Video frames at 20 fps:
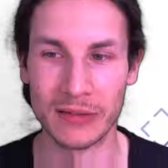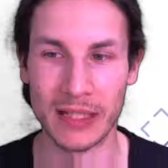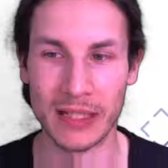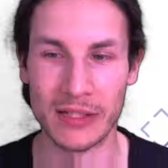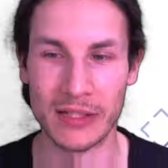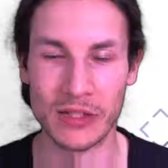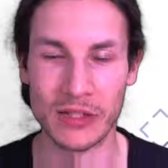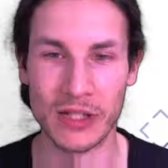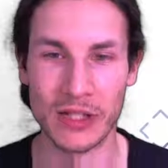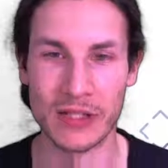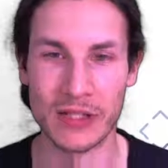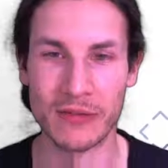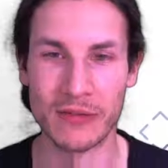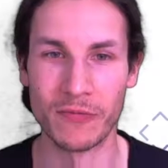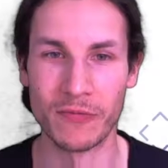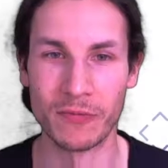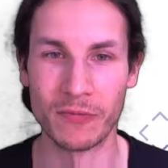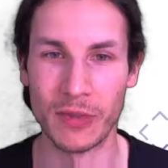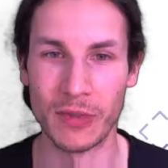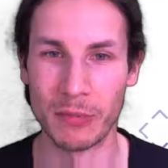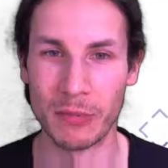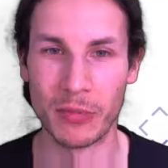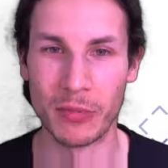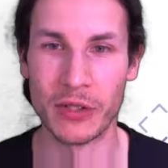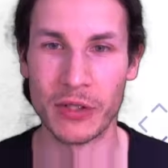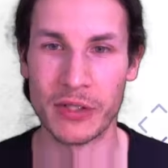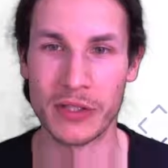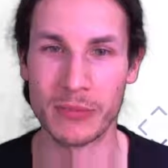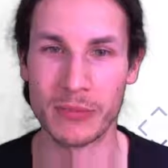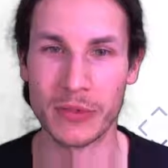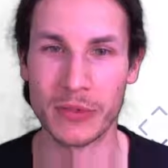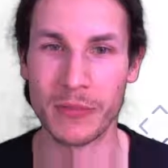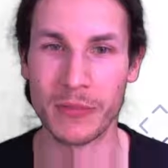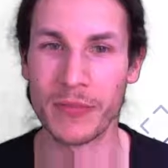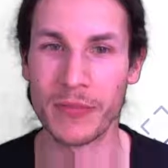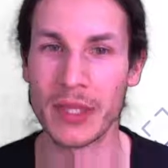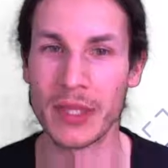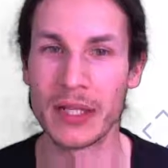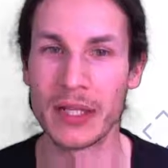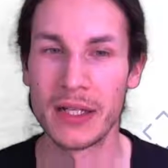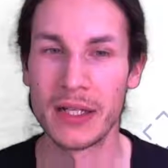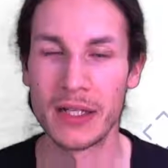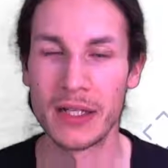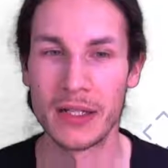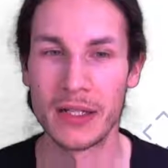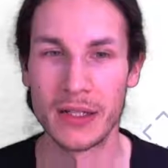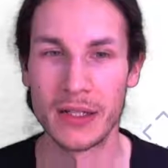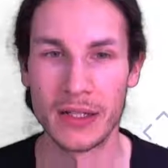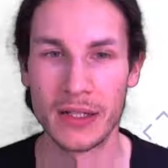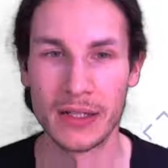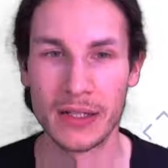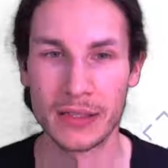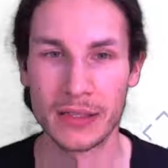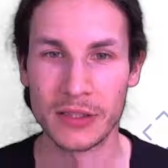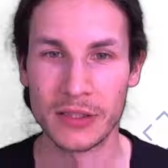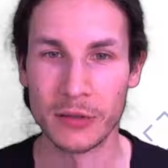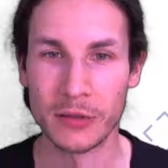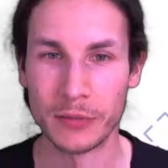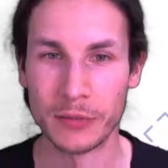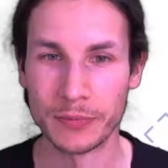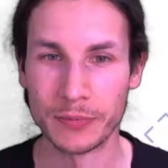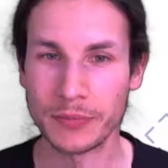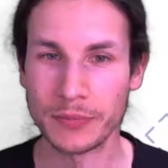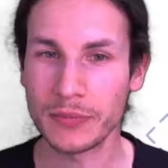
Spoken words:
just impossible. So